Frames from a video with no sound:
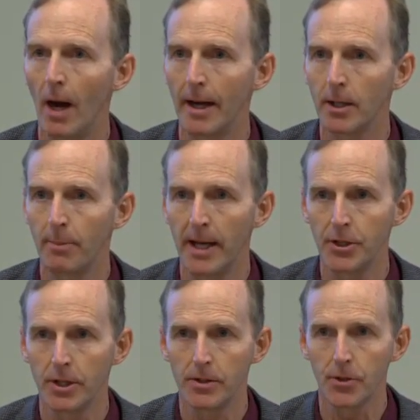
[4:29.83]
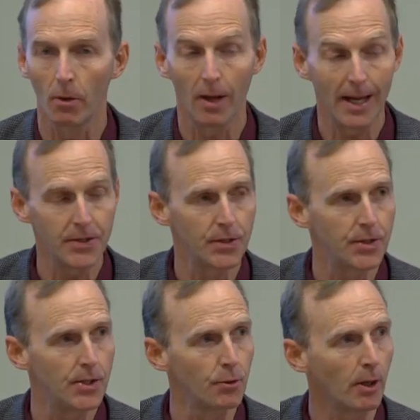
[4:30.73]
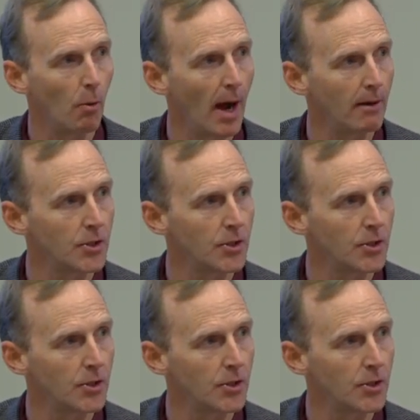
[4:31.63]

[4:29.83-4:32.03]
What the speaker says: occupations or licenses require